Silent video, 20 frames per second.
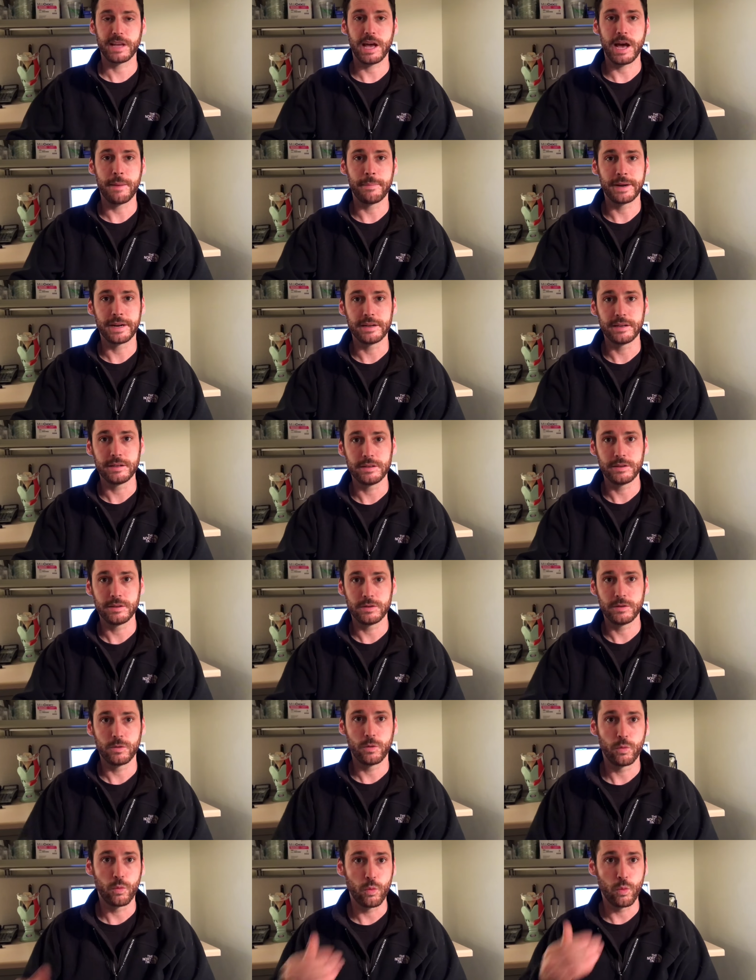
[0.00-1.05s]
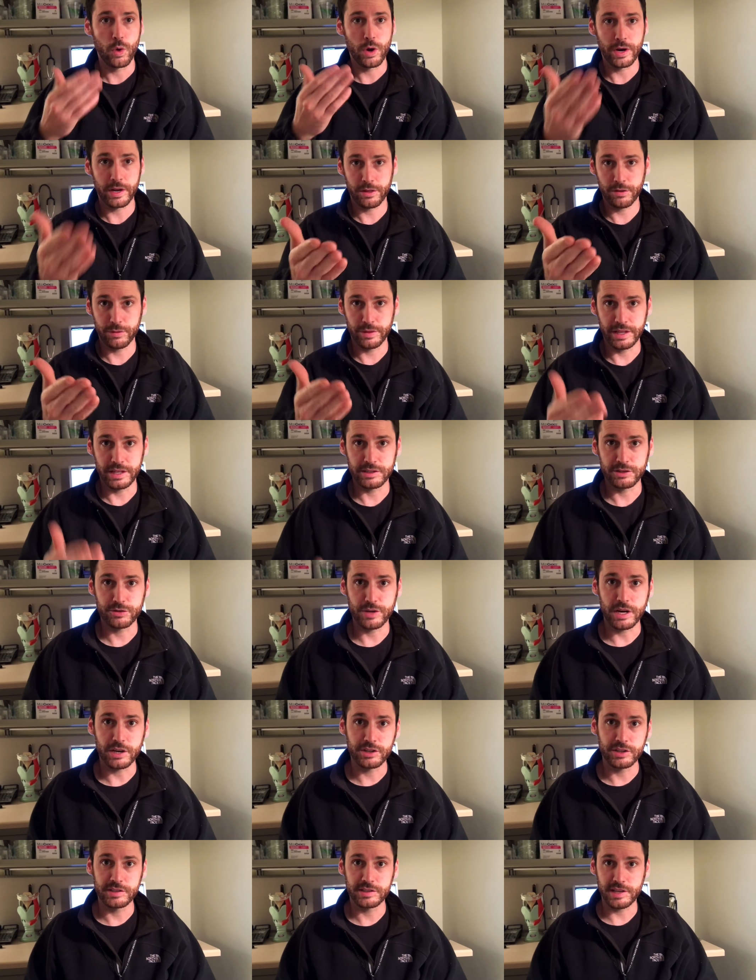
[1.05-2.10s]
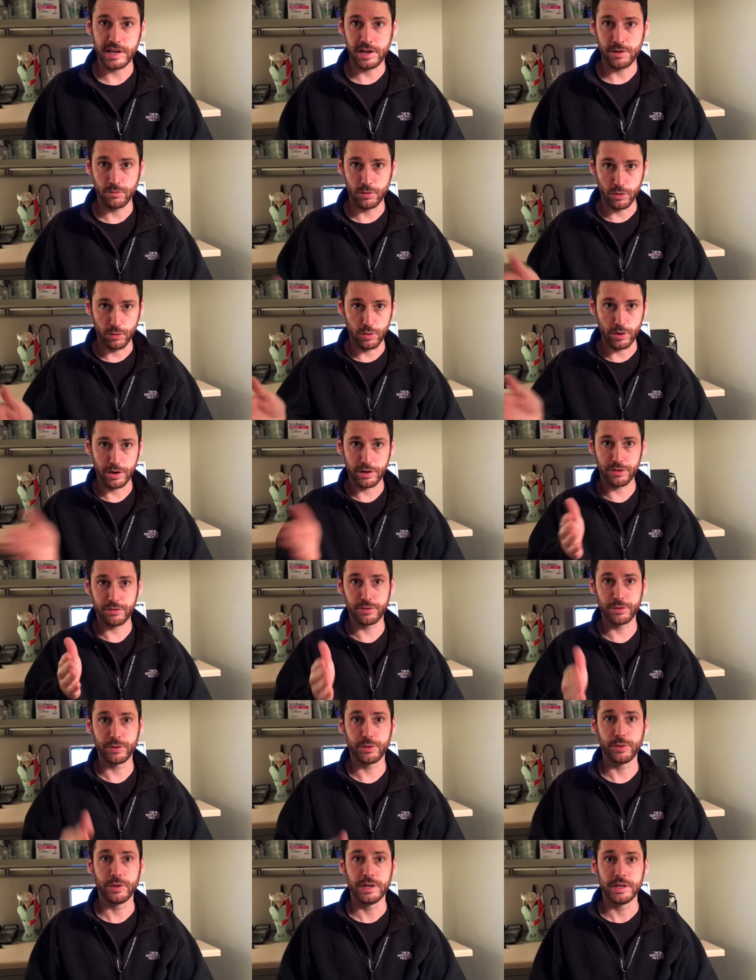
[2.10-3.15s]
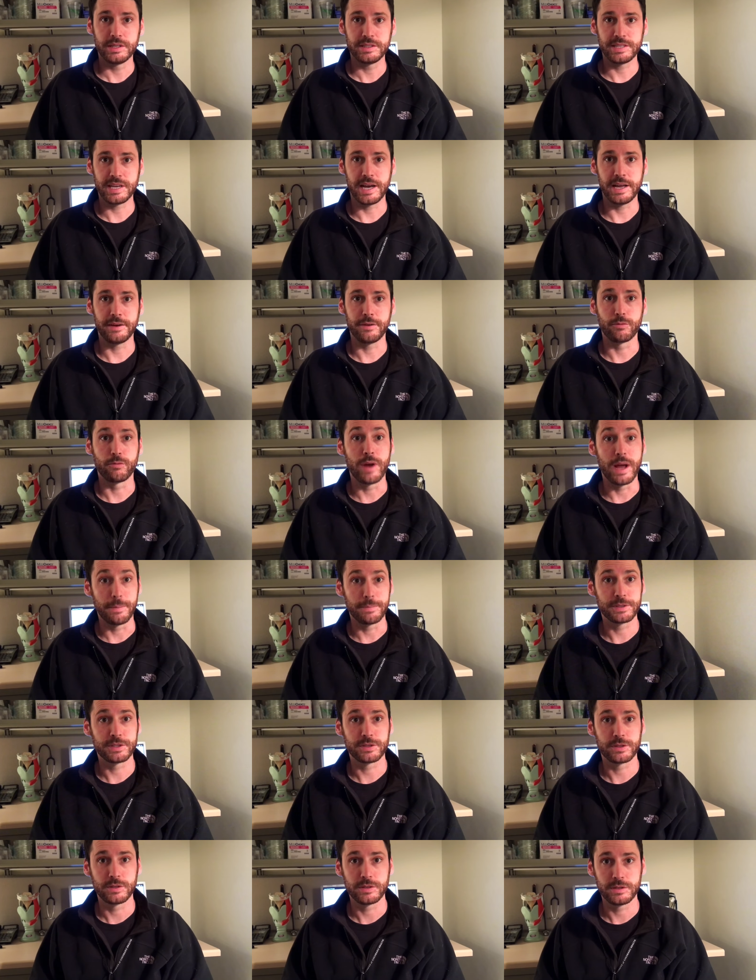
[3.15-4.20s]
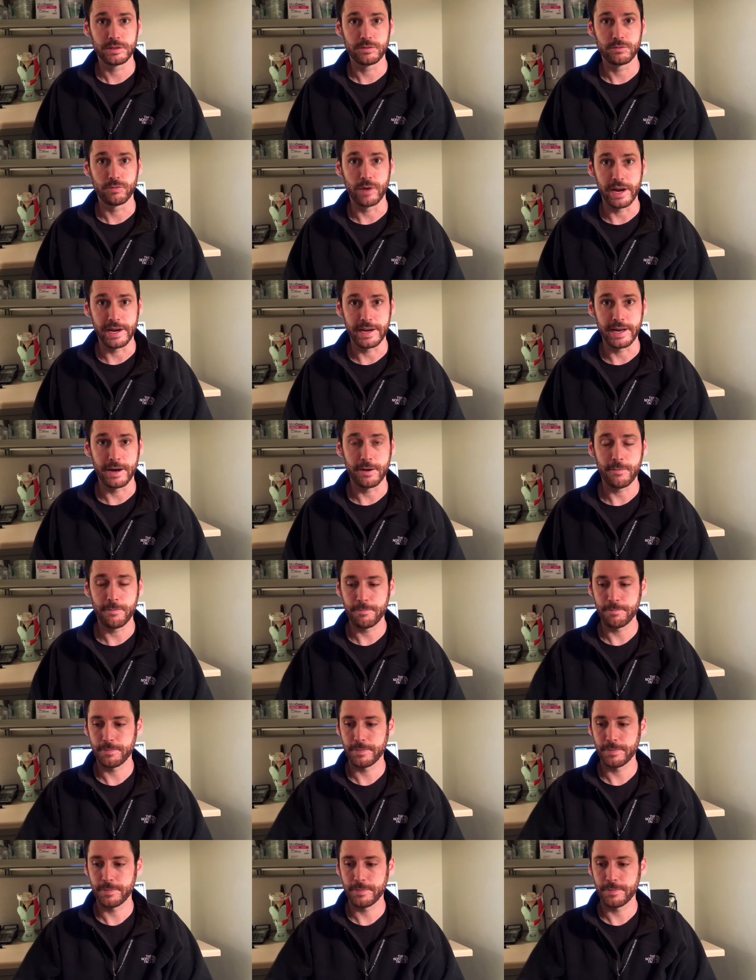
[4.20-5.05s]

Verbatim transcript: I'm going to work through the instructions and we'll work through ten reps right now.